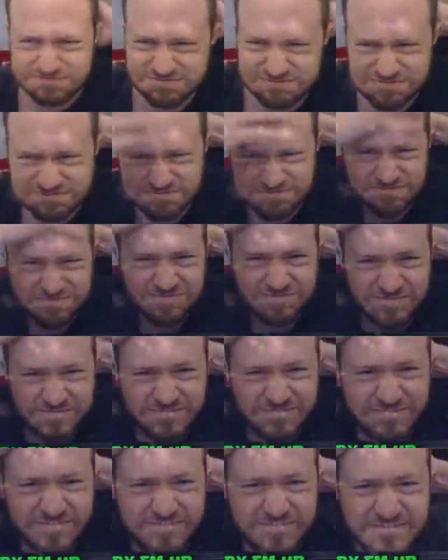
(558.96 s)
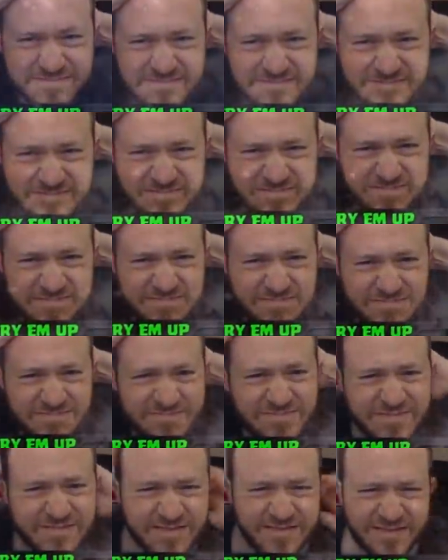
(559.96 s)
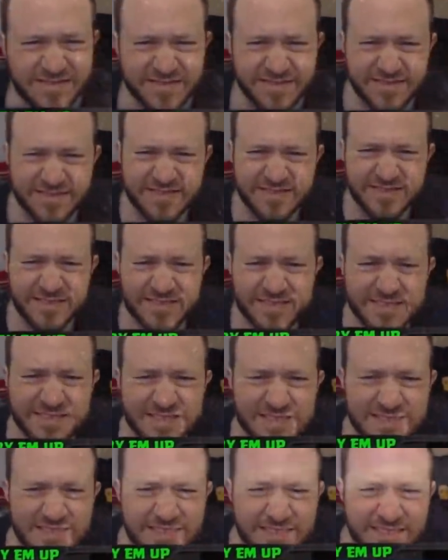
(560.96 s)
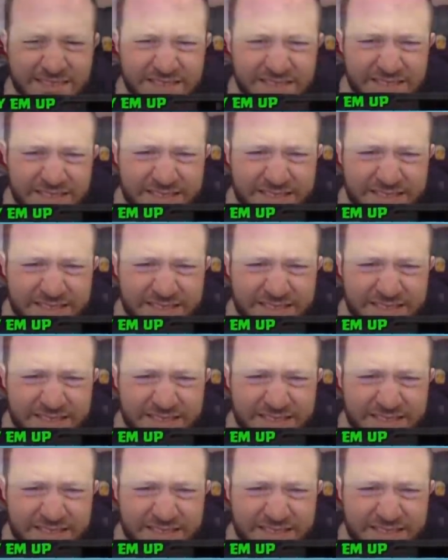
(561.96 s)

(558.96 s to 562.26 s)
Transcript: (no one is talking)